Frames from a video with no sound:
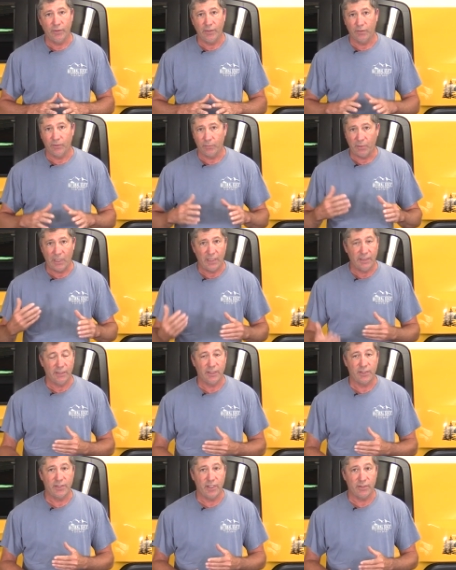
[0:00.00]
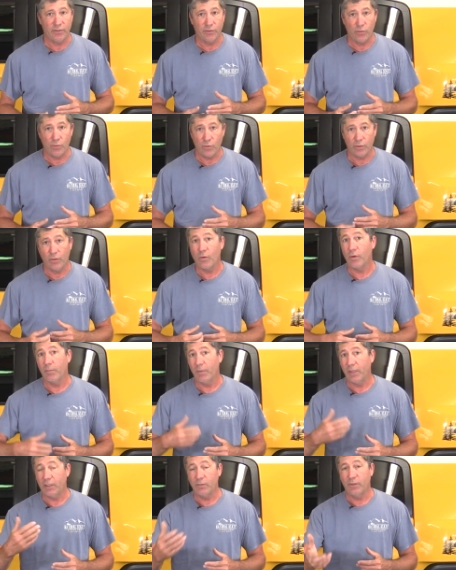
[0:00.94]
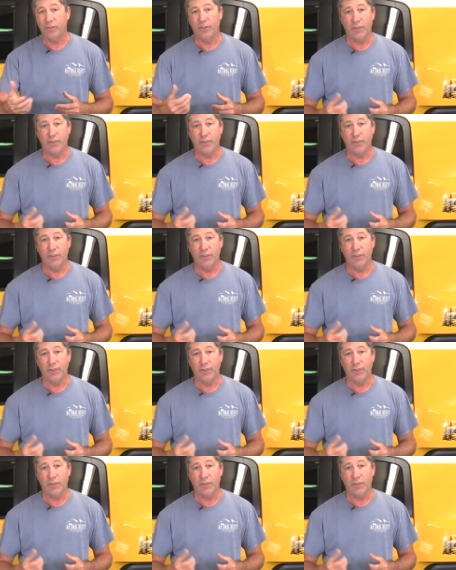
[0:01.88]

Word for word: either buy an extension cord or make one